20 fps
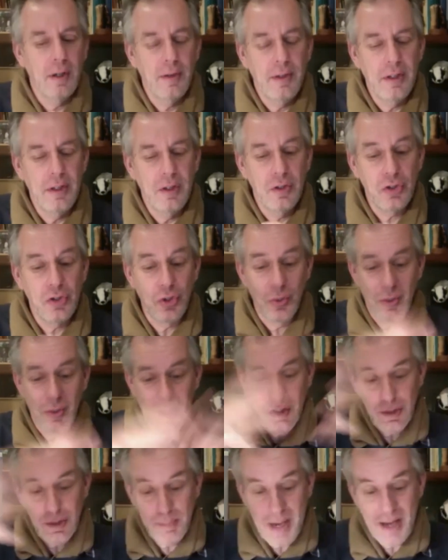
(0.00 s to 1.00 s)
think your
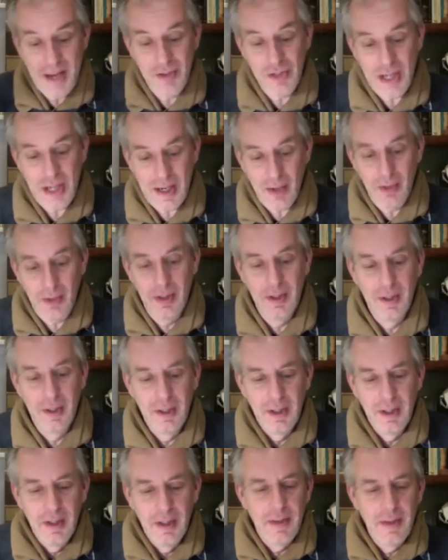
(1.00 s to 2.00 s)
talk expands out.
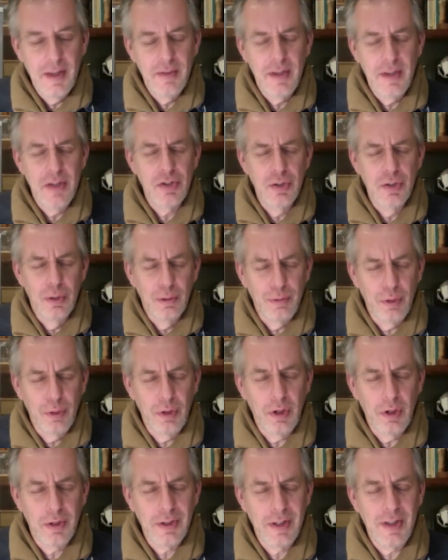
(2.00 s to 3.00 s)
There's an
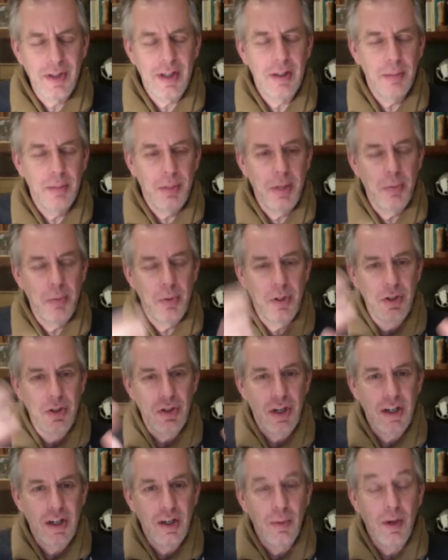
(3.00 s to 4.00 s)
awful lot, I think, that people
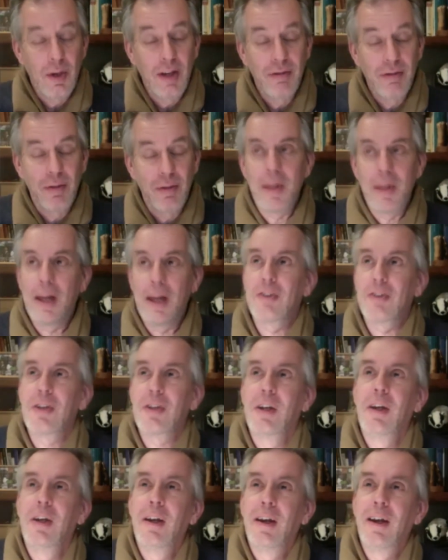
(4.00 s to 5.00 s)
can take away from that.
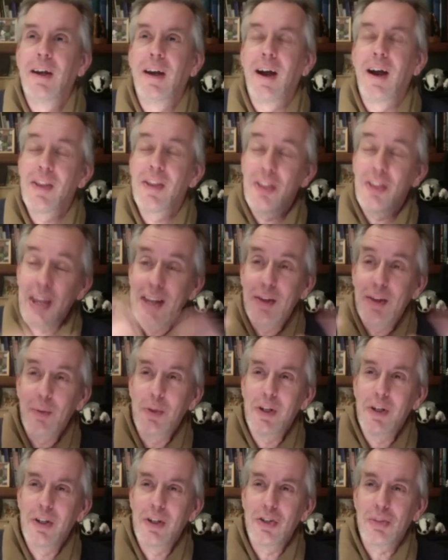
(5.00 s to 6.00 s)
I think
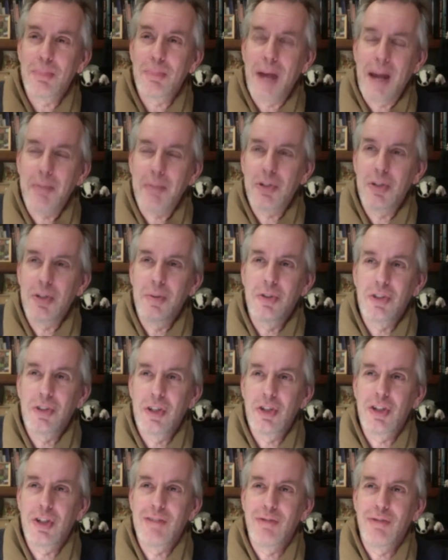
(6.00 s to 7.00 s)
the words perhaps you were
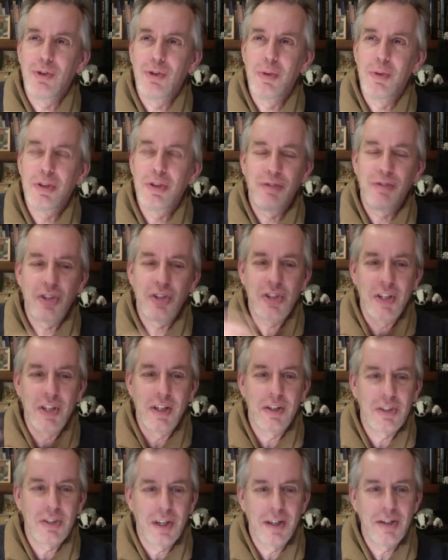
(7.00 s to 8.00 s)
searching for was
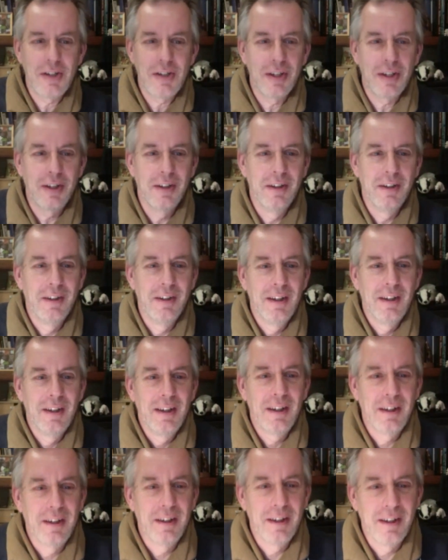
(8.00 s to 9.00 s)
facilitator.
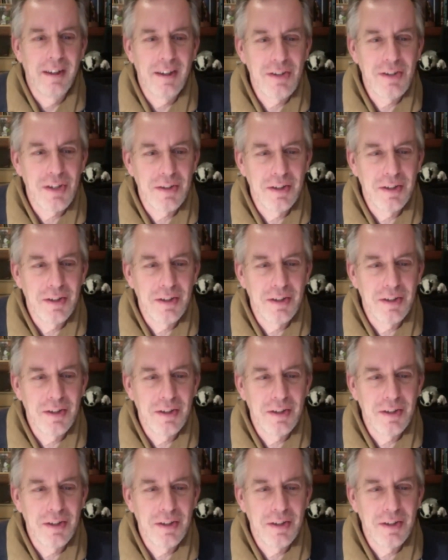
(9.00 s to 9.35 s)
I don't